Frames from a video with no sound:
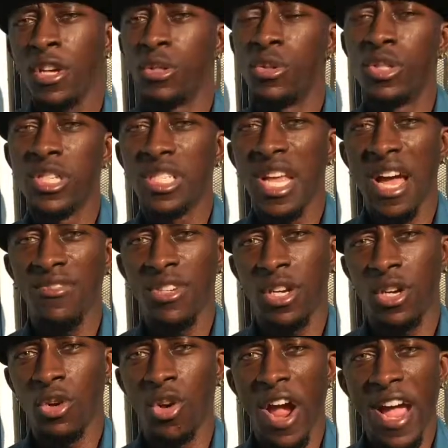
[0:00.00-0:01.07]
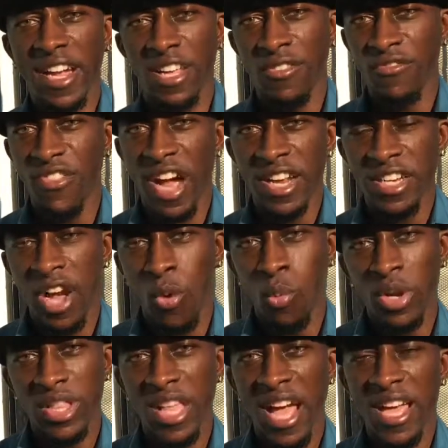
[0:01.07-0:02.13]
You just have to crack and find out
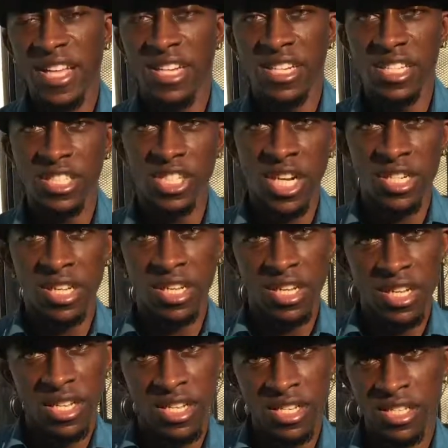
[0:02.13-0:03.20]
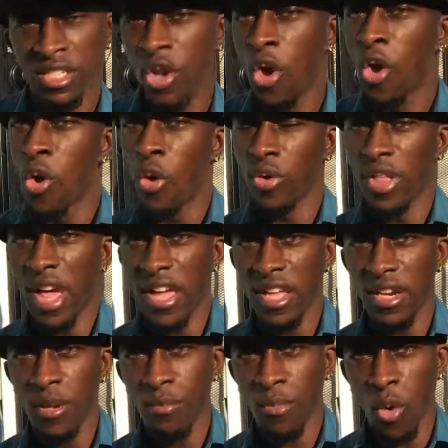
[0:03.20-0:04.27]
what that hidden agenda is, or that
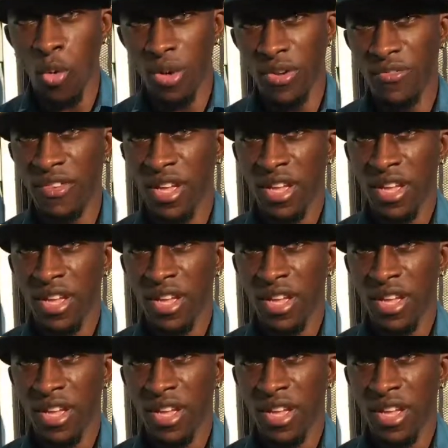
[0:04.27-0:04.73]
hidden motive